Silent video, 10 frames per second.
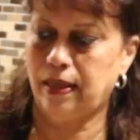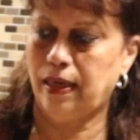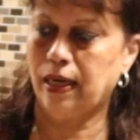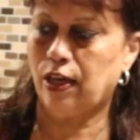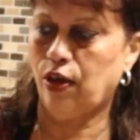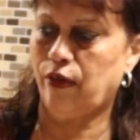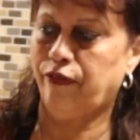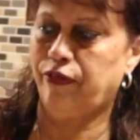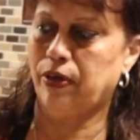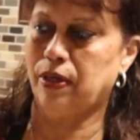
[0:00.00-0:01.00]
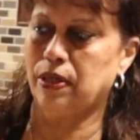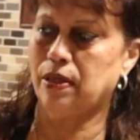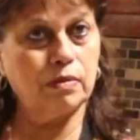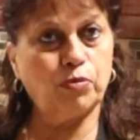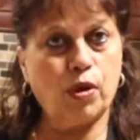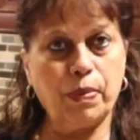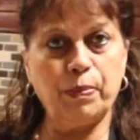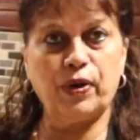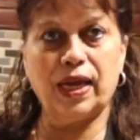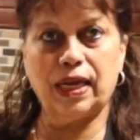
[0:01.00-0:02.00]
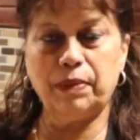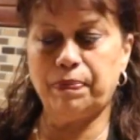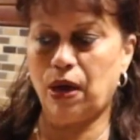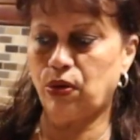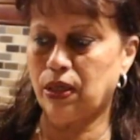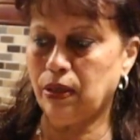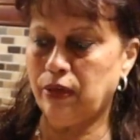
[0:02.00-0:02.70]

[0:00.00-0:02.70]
little of Bombay biryani powder.